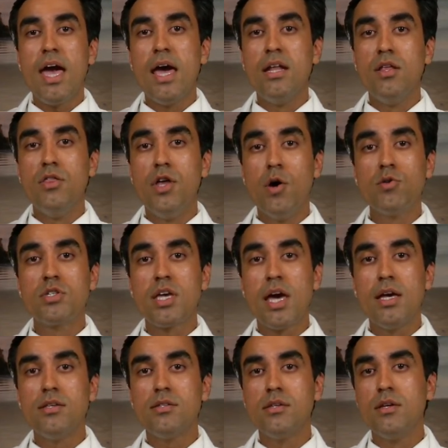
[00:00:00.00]
And in those
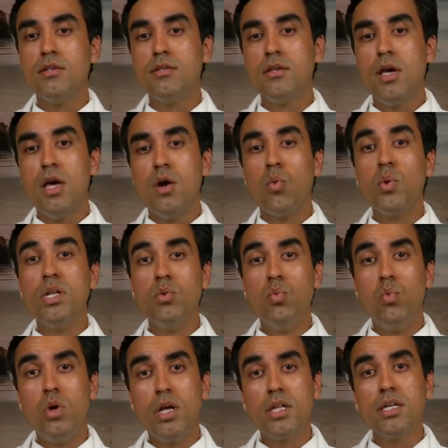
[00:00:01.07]
cases, we
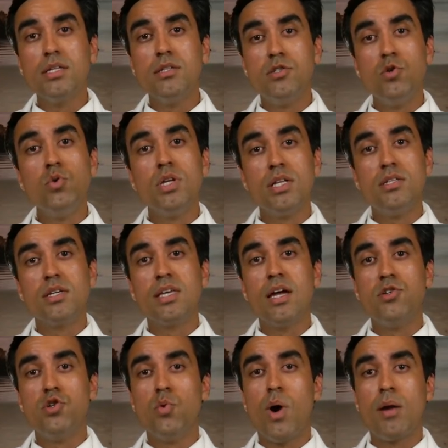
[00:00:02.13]
really do need to
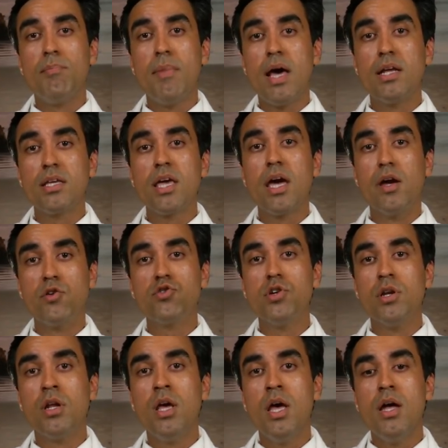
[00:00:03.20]
get you on
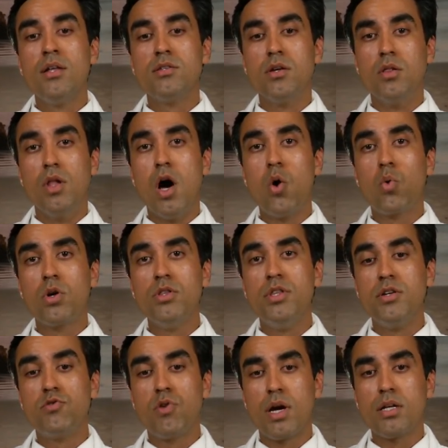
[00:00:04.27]
medication to lower
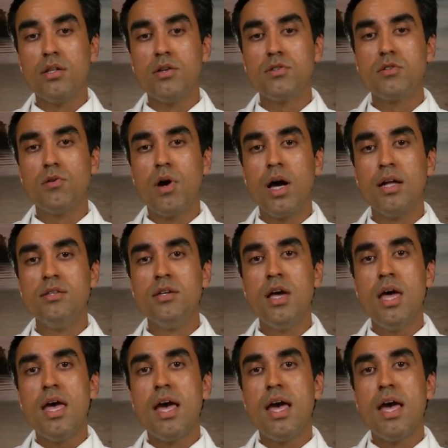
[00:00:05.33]
the triglycerides